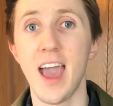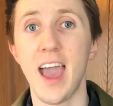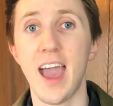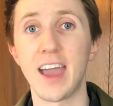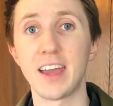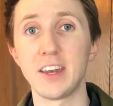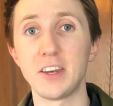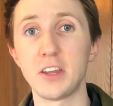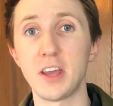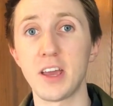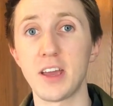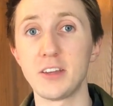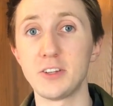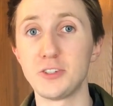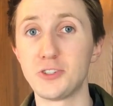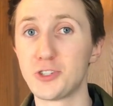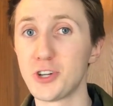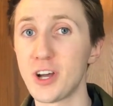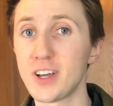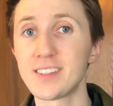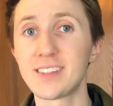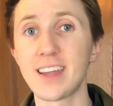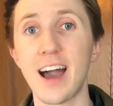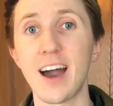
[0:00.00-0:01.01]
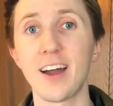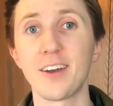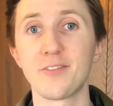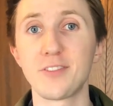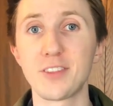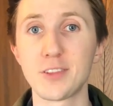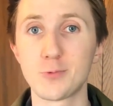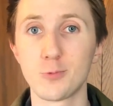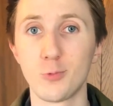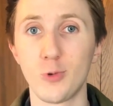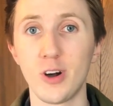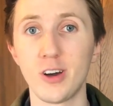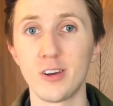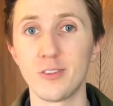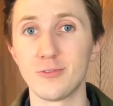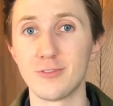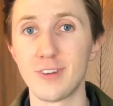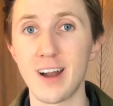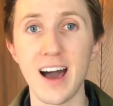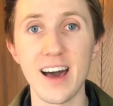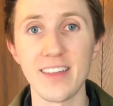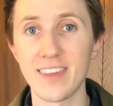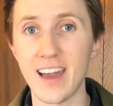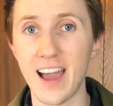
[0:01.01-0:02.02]
and just out of this one
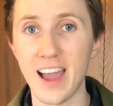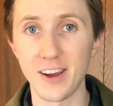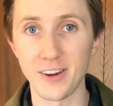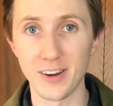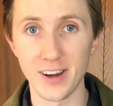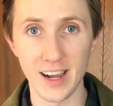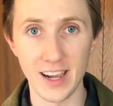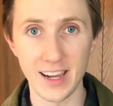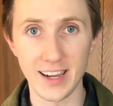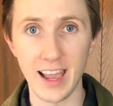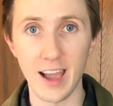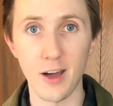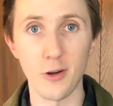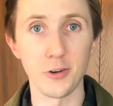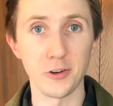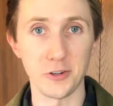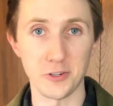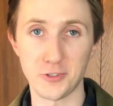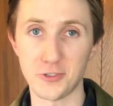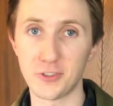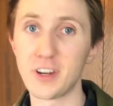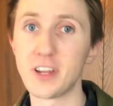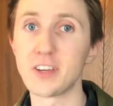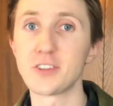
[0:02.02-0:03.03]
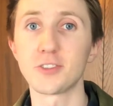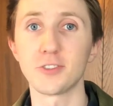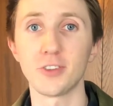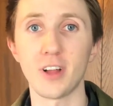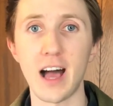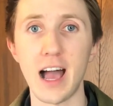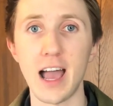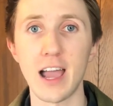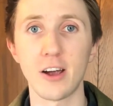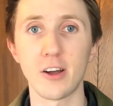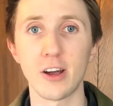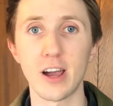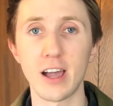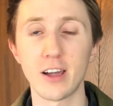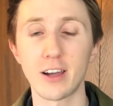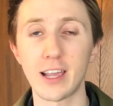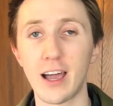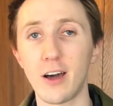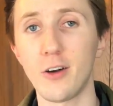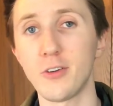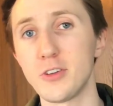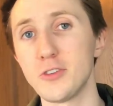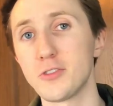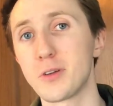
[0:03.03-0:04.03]
Roth IRA account or traditional IRA
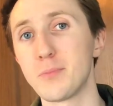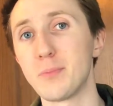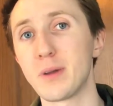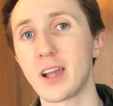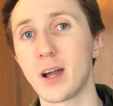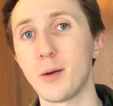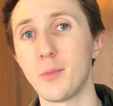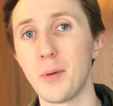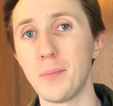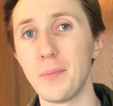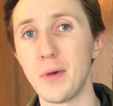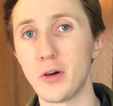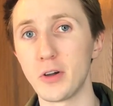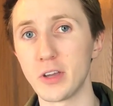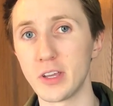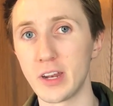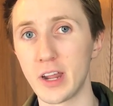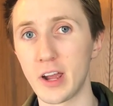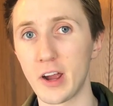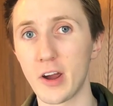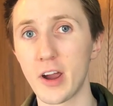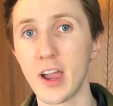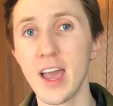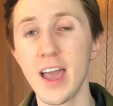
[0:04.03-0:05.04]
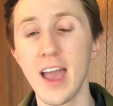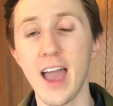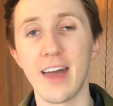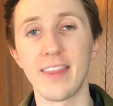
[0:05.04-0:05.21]
account, you can become a millionaire.